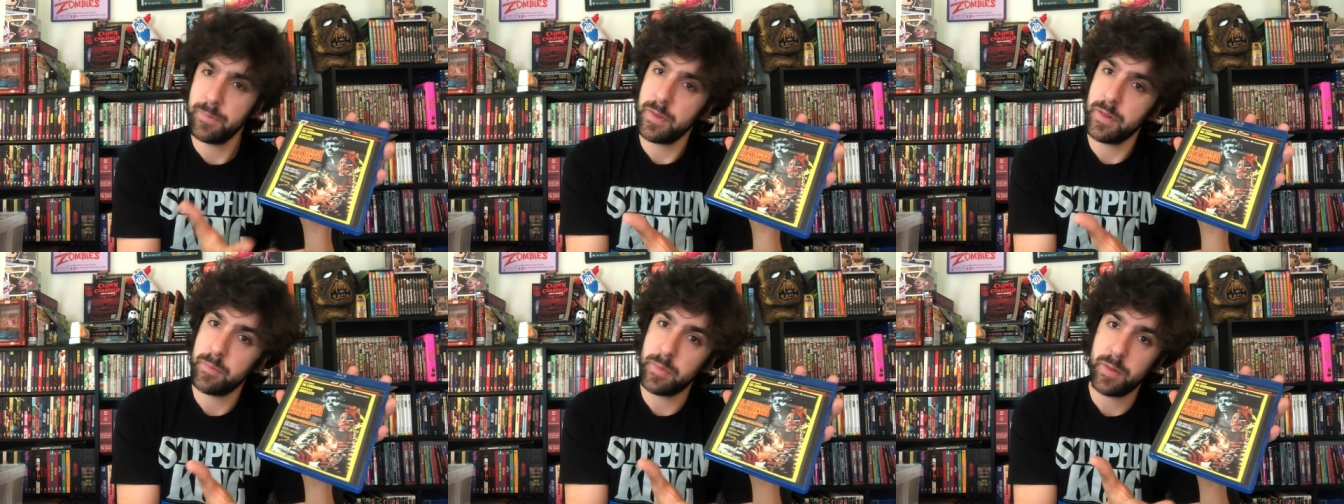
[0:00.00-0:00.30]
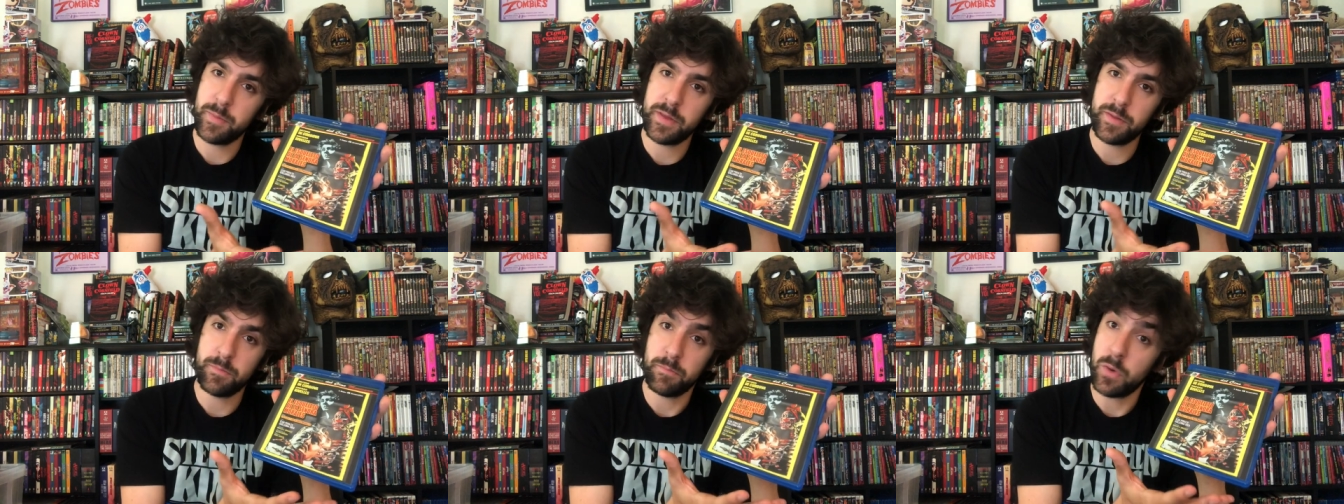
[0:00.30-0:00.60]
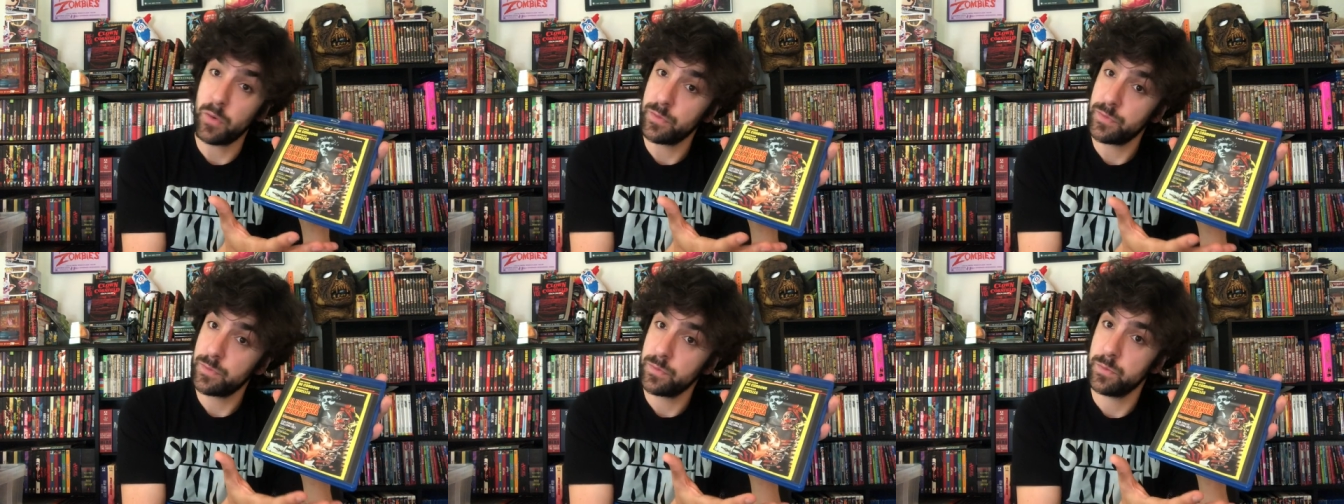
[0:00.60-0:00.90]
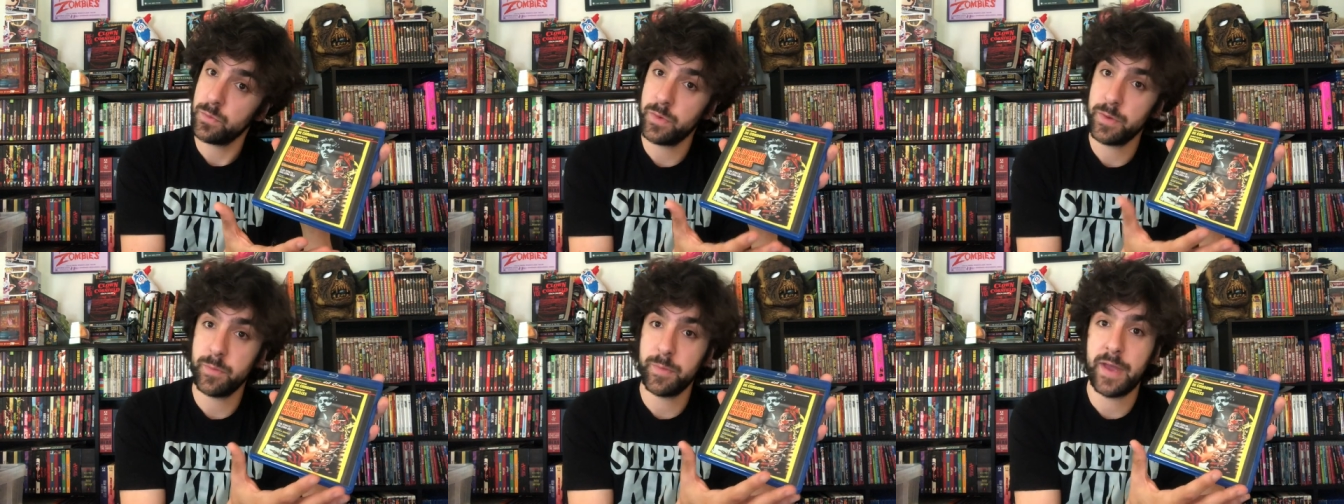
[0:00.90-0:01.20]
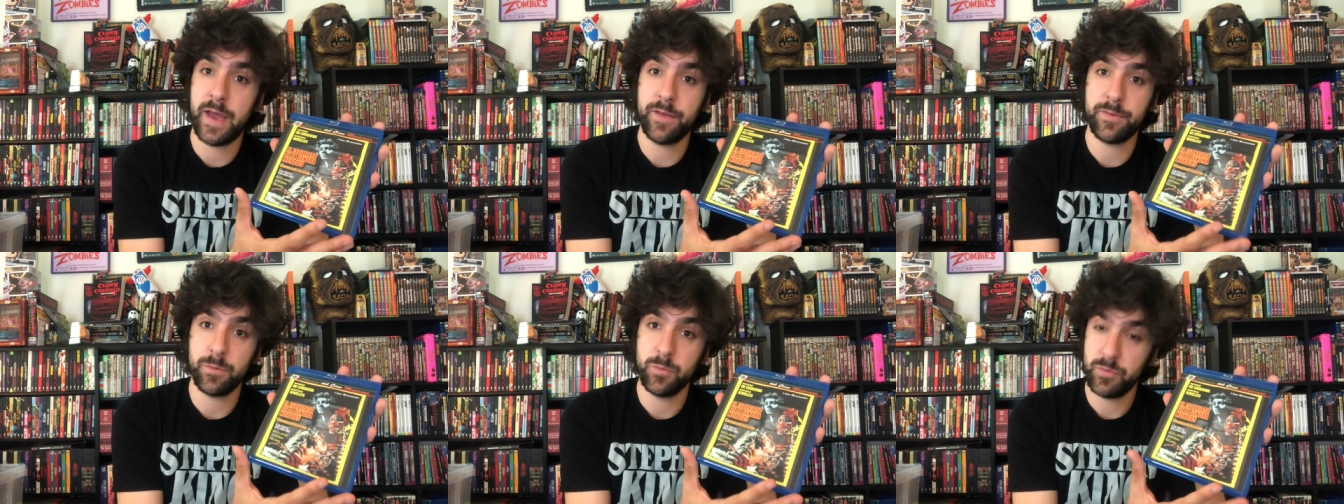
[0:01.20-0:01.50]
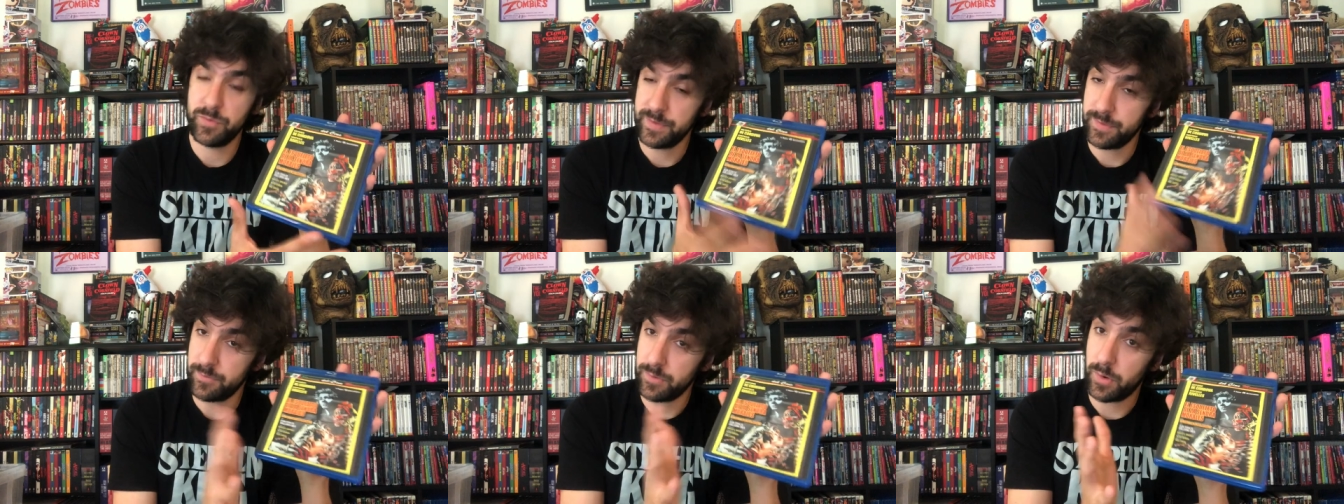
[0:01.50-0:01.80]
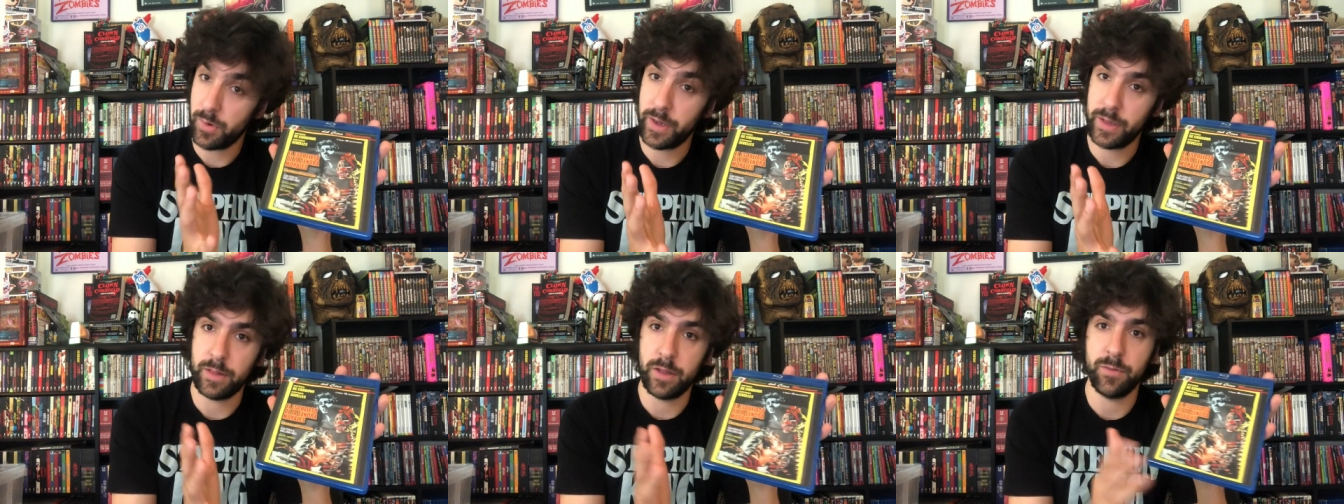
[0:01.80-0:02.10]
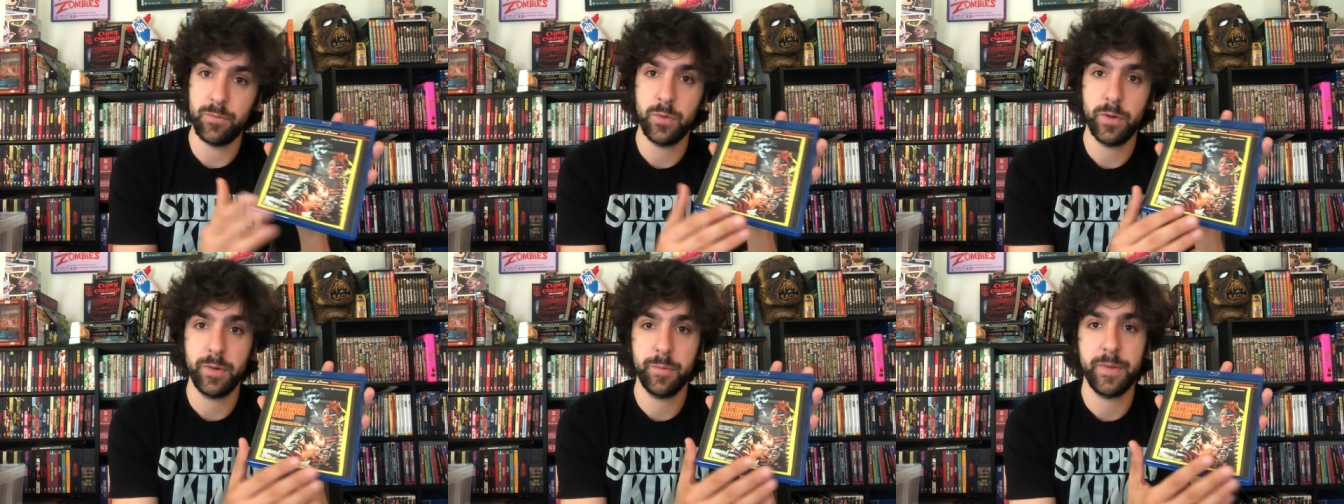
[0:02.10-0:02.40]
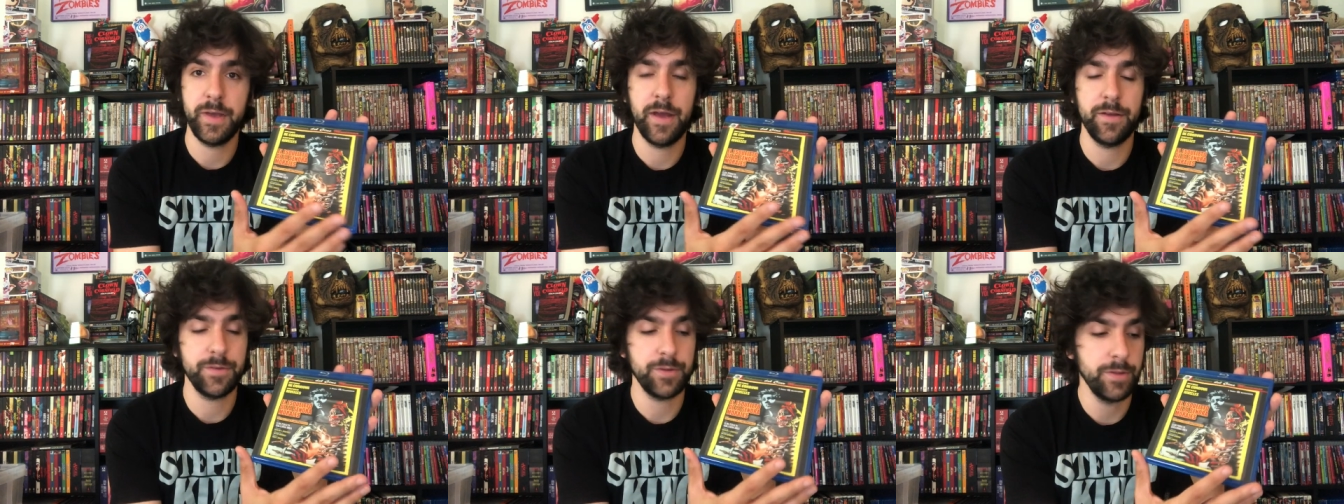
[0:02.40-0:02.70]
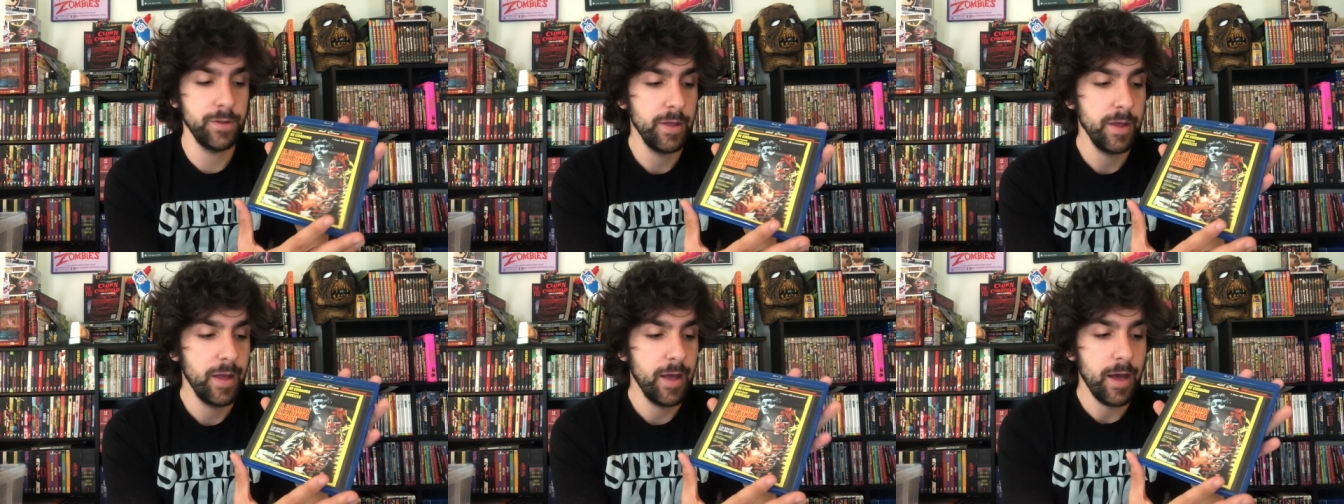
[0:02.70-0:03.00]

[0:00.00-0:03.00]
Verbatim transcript: than maybe most William Castle movies, even though I love William Castle.